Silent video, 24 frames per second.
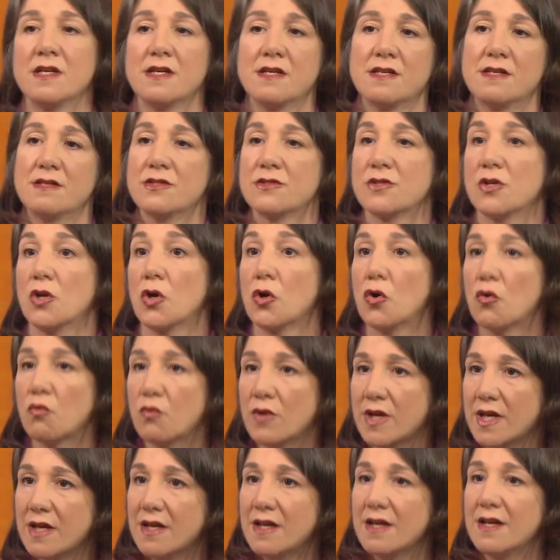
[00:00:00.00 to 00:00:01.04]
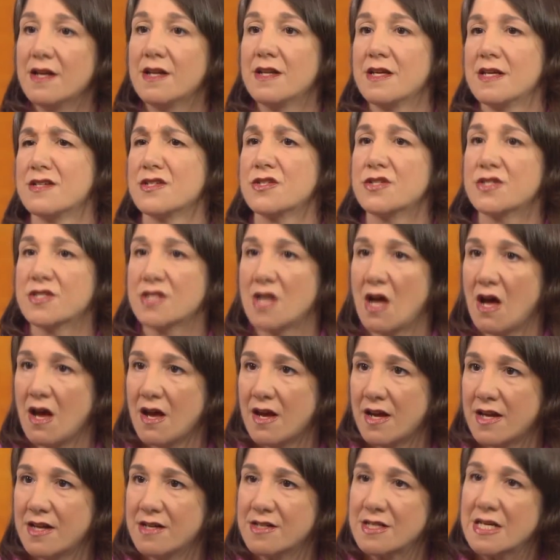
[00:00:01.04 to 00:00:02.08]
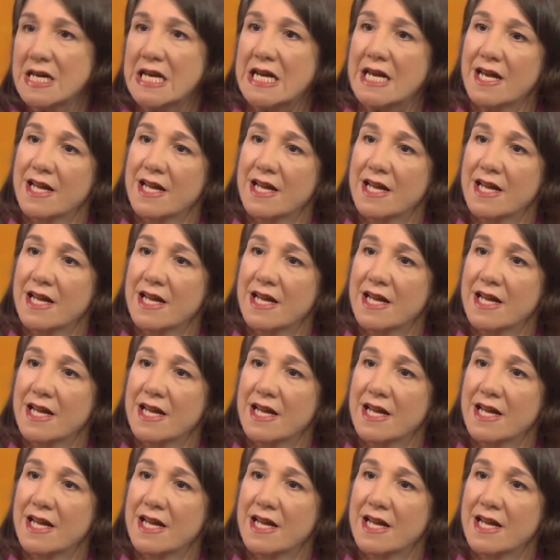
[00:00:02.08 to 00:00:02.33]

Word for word: is agreed, is signed.